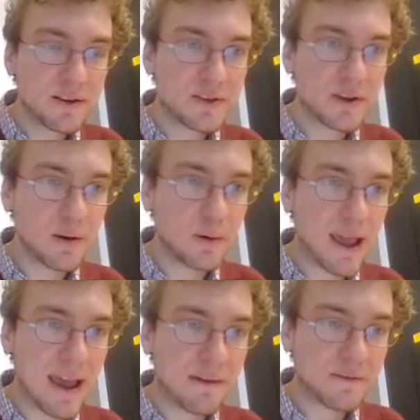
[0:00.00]

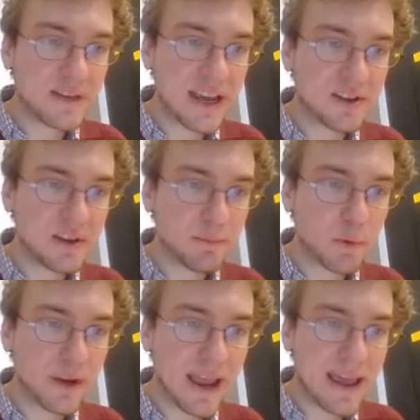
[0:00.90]
So f takes in a
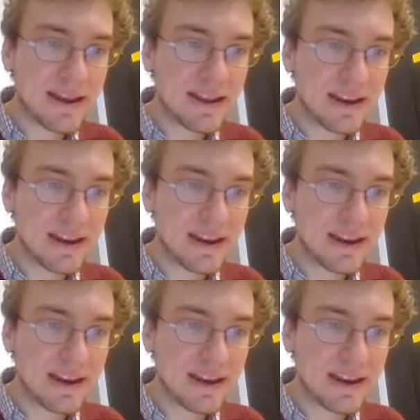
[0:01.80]
point n,